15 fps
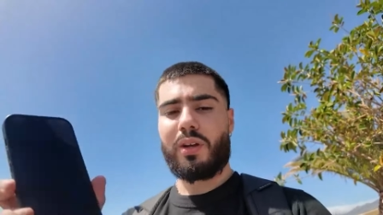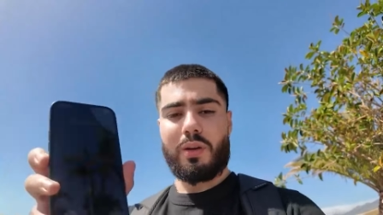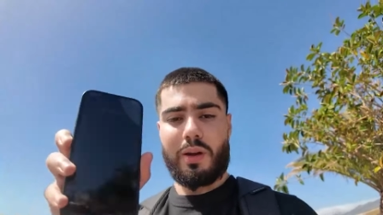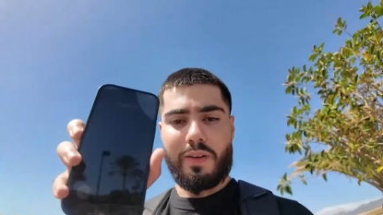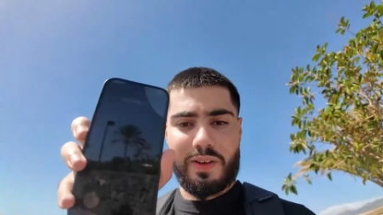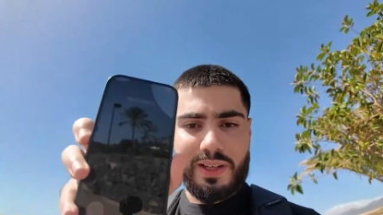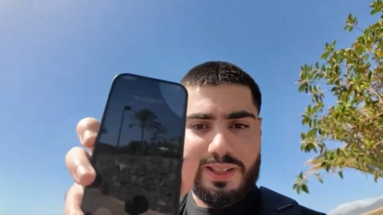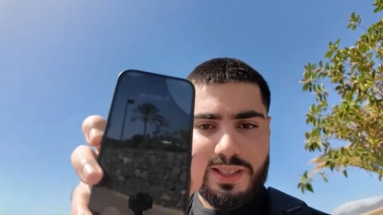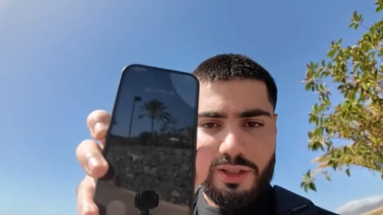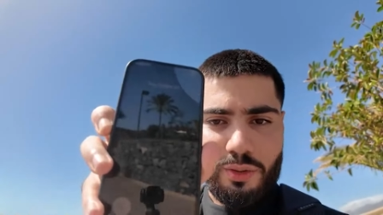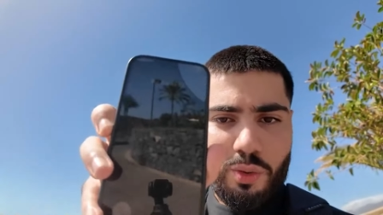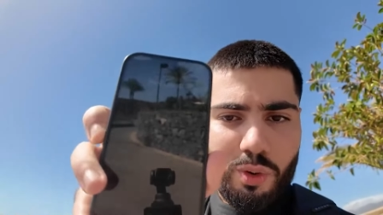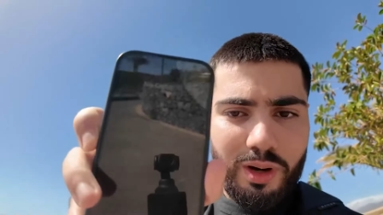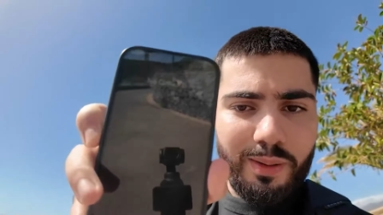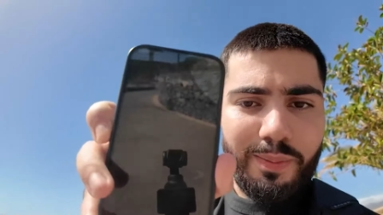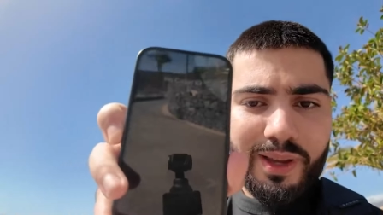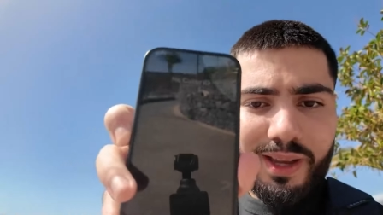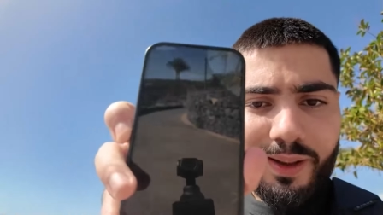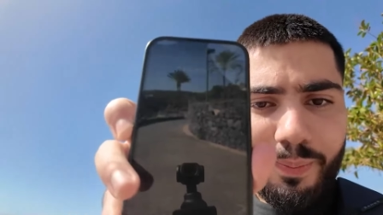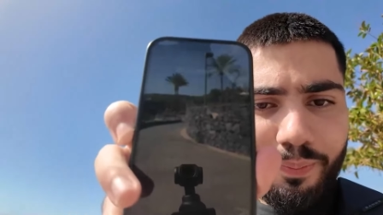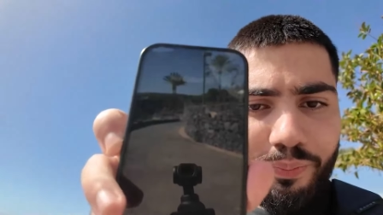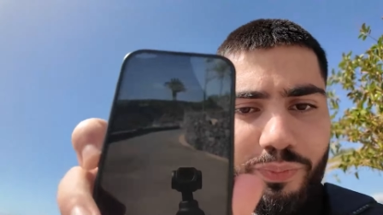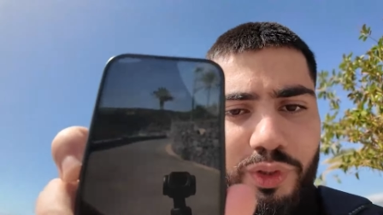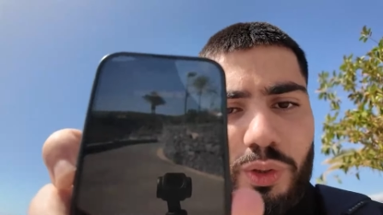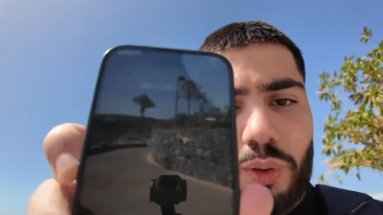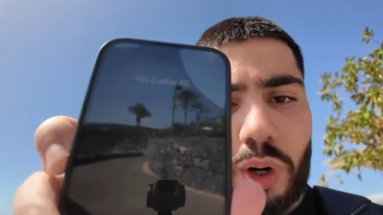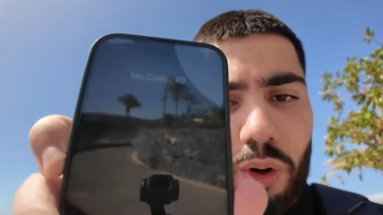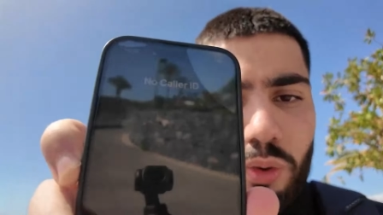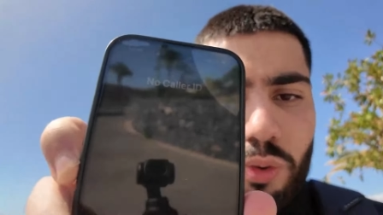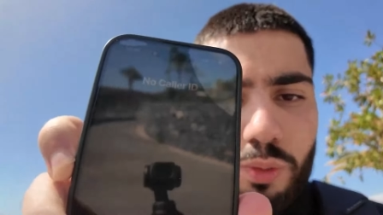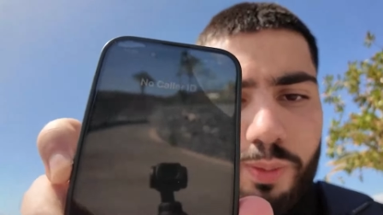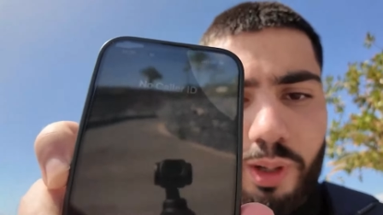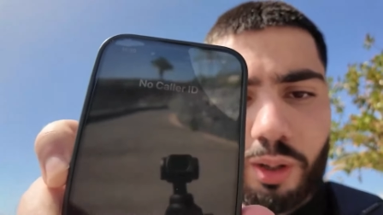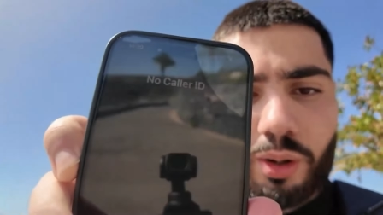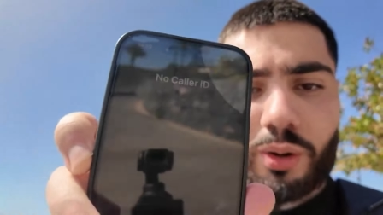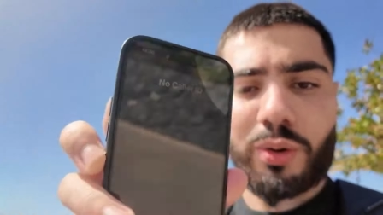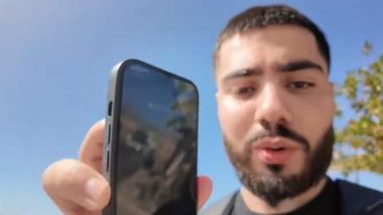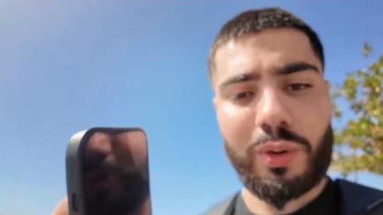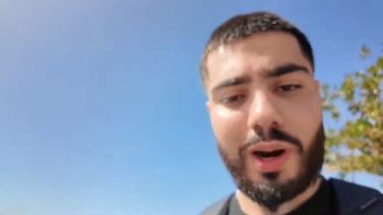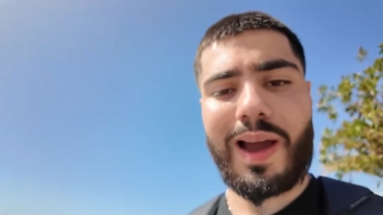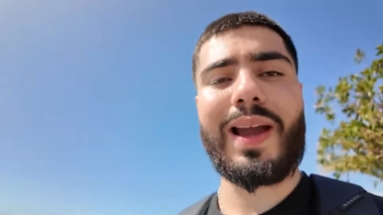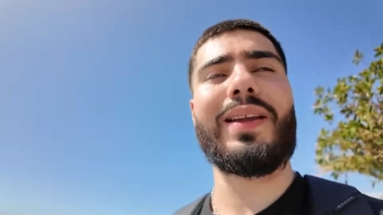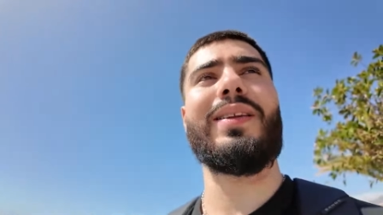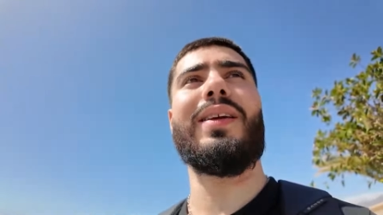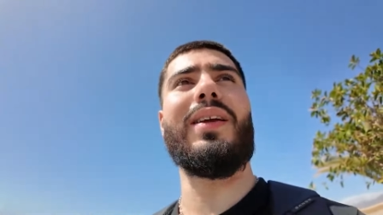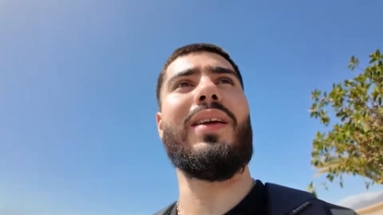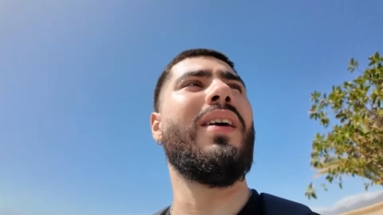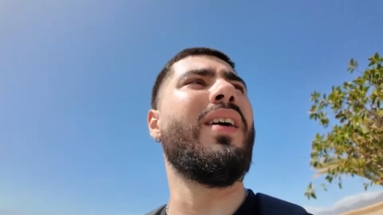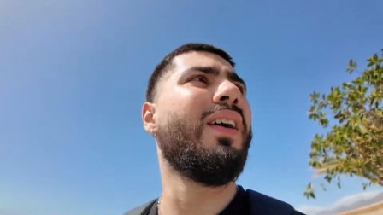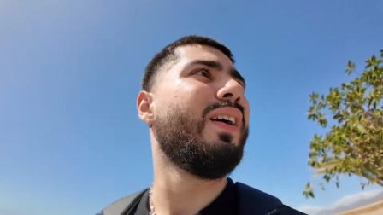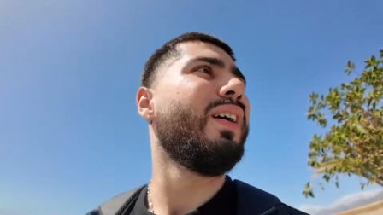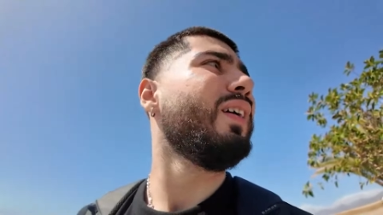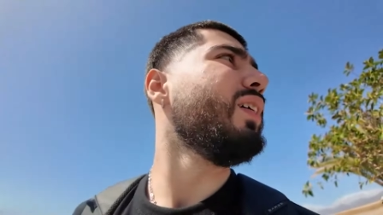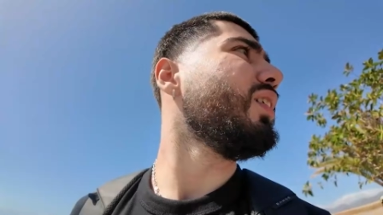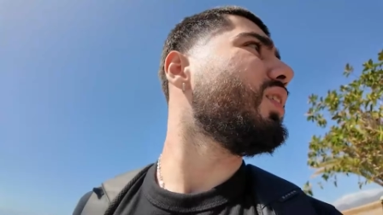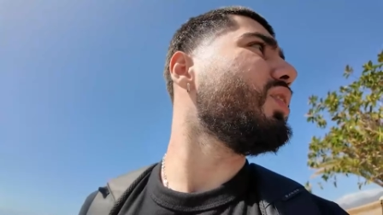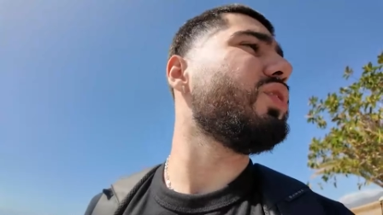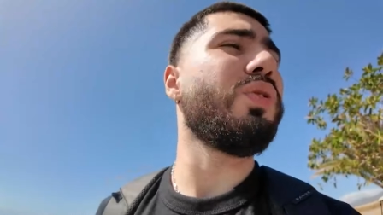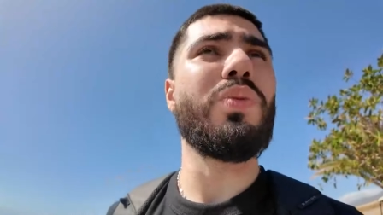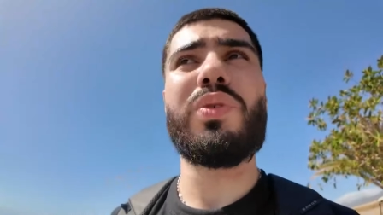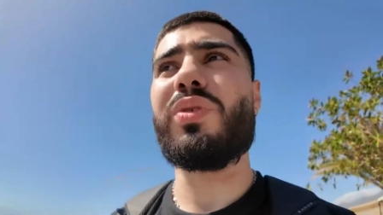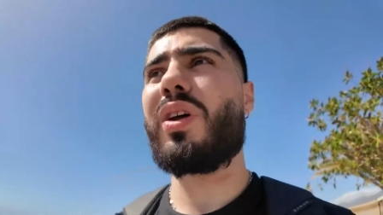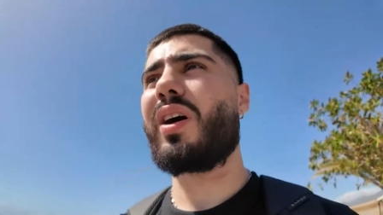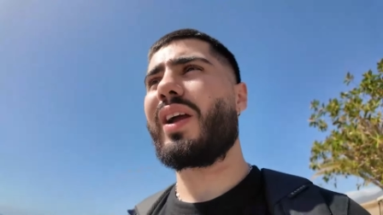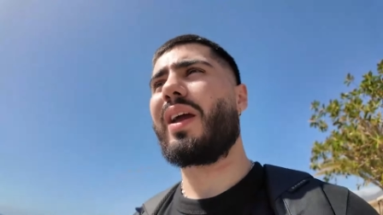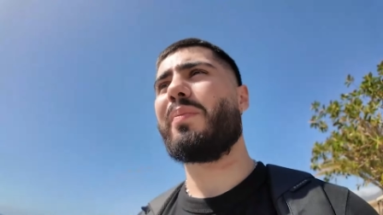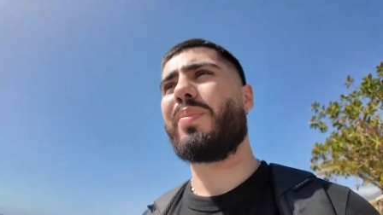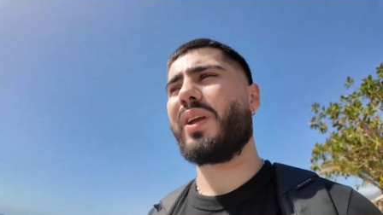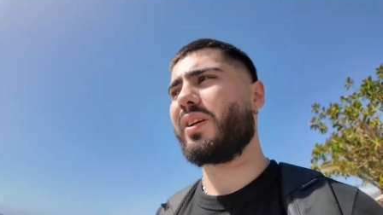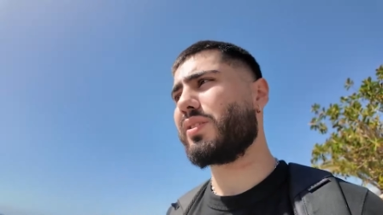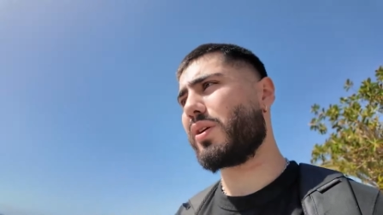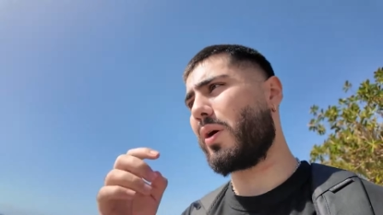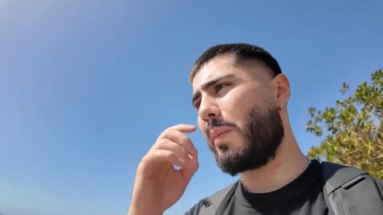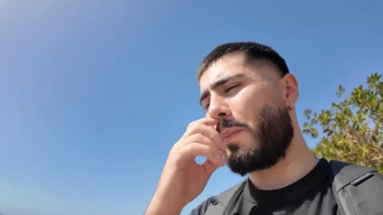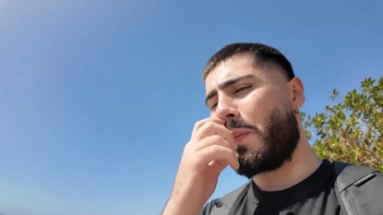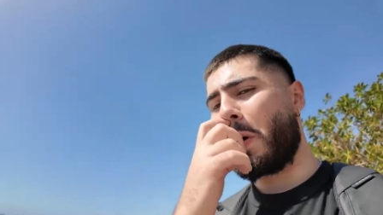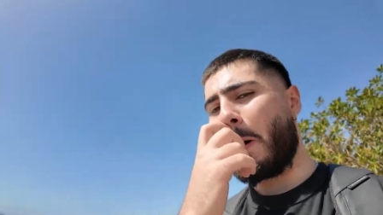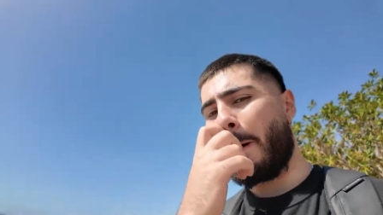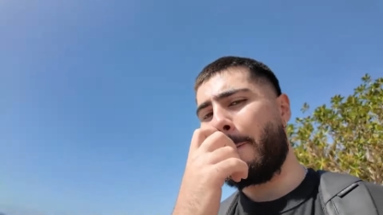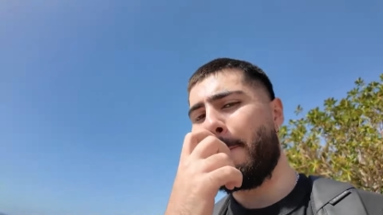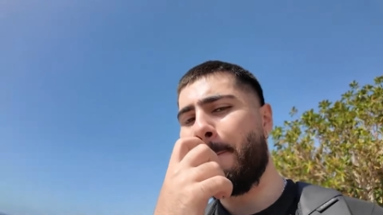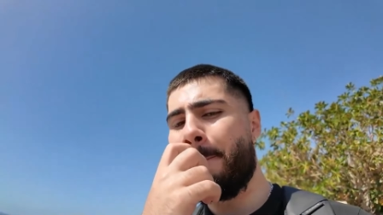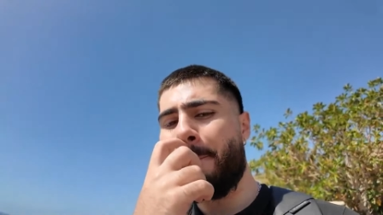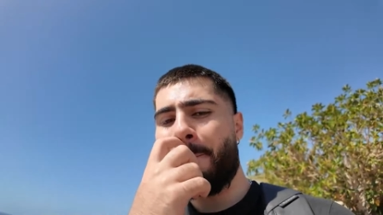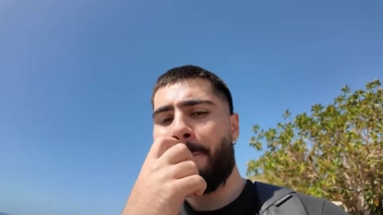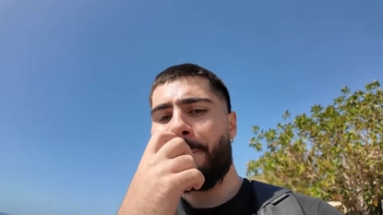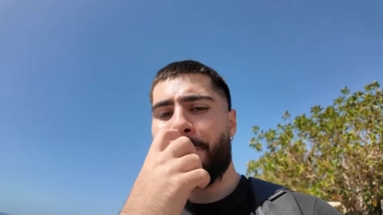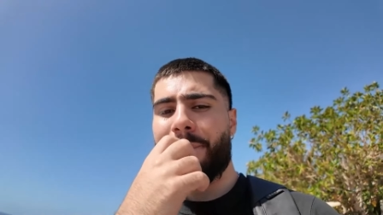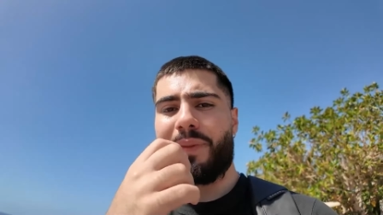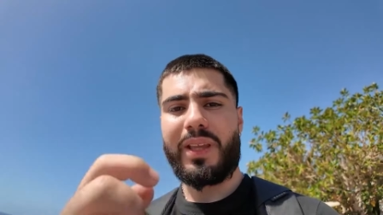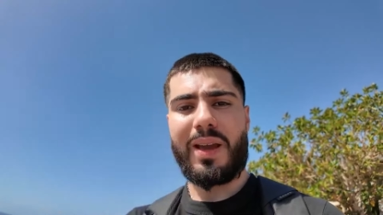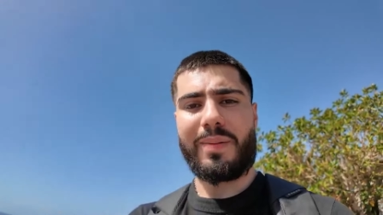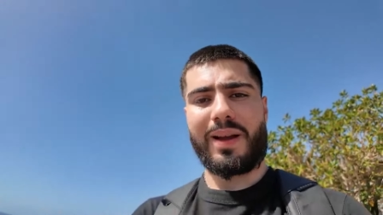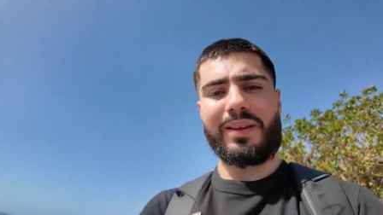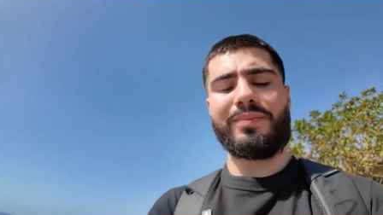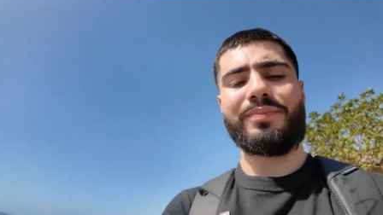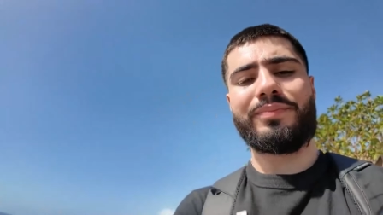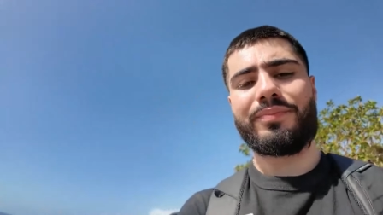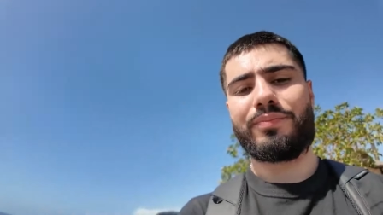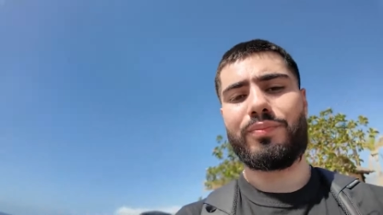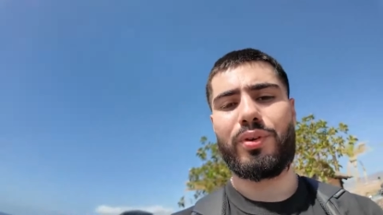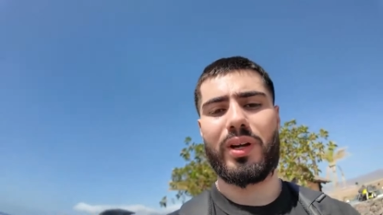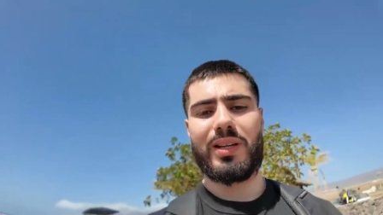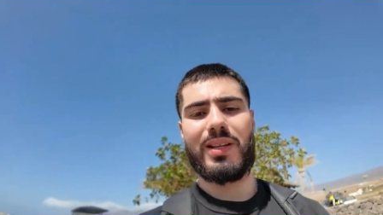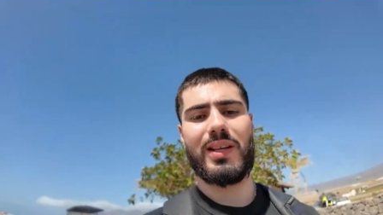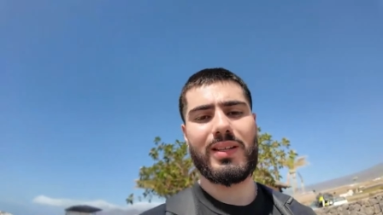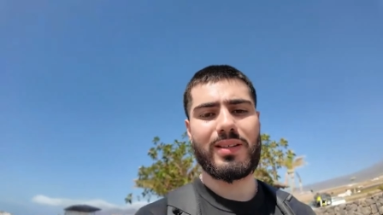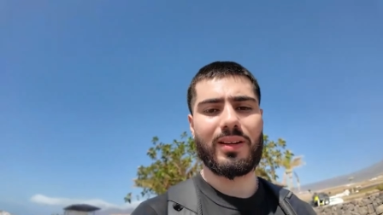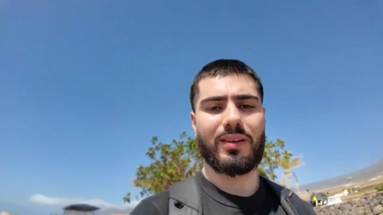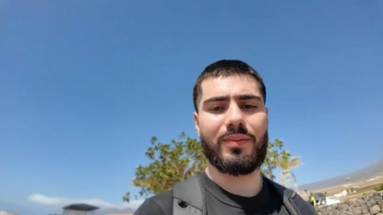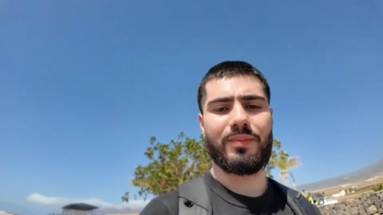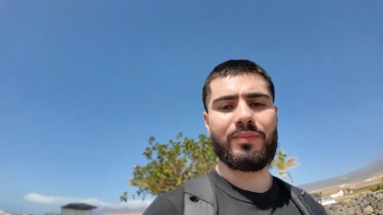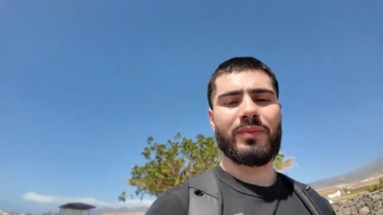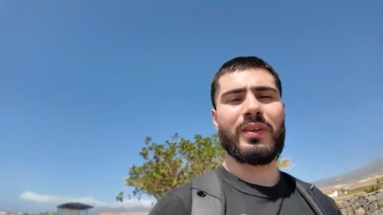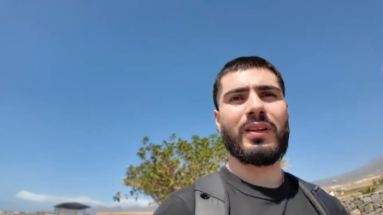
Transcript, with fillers: Whoever this is calling me, do not call me on no caller ID because you will not get picked up. But yeah, man, pretty decent.